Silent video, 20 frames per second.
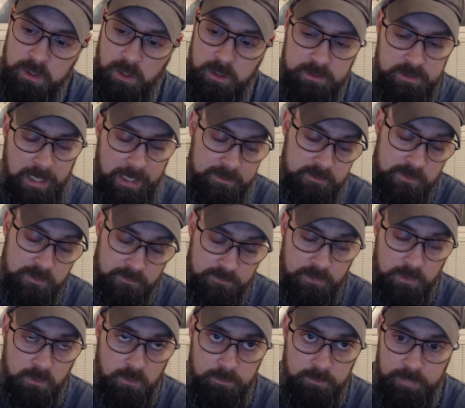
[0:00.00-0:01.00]
not
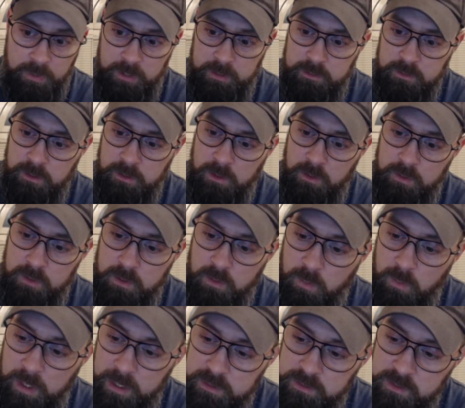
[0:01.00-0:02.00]
difficult, but you don't
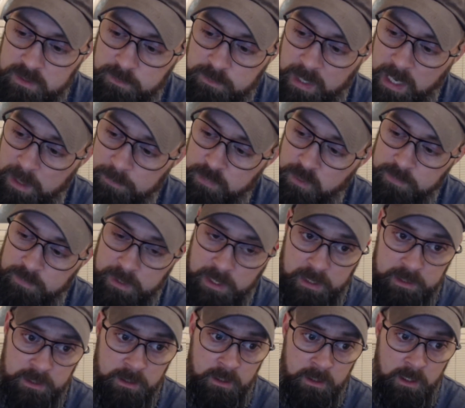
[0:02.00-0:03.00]
want to just pop open on
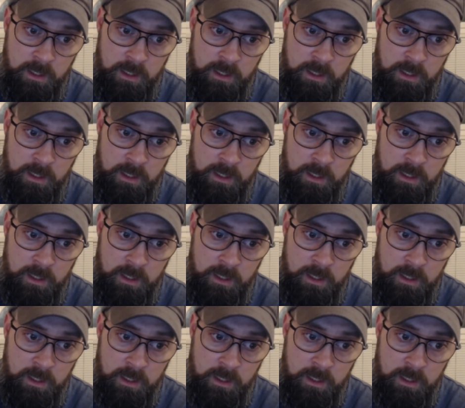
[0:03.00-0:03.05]
you.